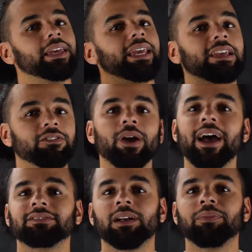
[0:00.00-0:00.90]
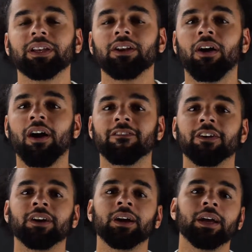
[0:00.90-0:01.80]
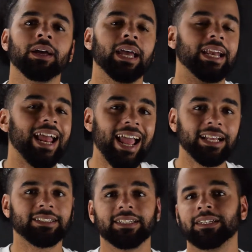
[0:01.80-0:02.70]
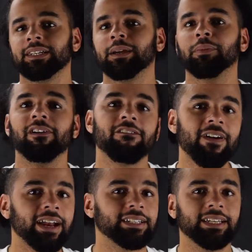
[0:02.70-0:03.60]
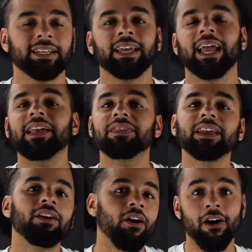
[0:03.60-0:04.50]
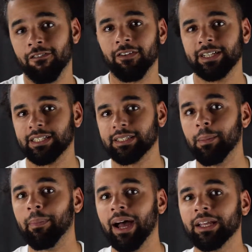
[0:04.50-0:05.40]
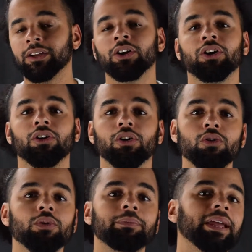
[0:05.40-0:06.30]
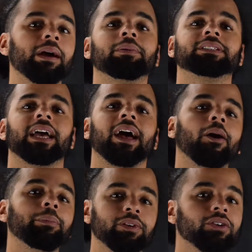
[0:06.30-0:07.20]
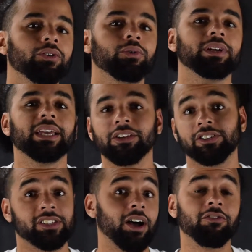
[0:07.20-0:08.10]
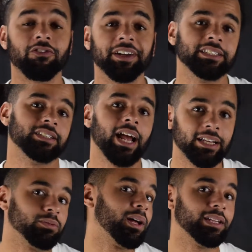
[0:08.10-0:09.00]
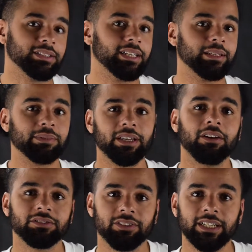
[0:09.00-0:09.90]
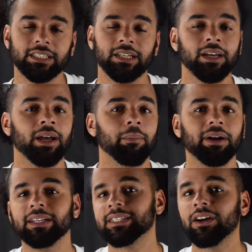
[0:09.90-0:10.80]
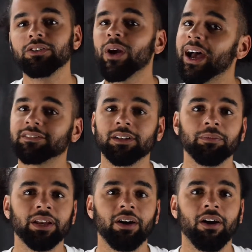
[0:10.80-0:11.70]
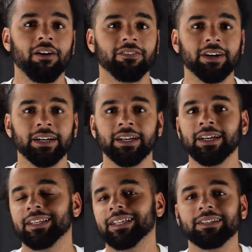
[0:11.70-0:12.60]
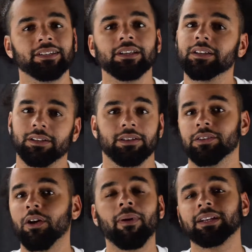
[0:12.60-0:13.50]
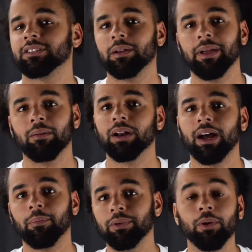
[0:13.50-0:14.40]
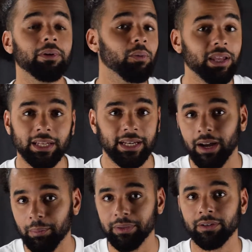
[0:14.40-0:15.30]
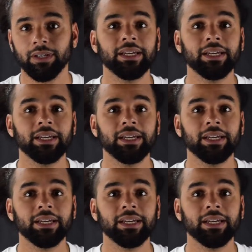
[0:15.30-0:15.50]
If you have something to offer, enhance it, perfect it, and then offer it to somebody who would be able to help you get yourself rich as well as get themselves rich. But until you have something to offer, then nobody's going to be able to help you or be willing to help you.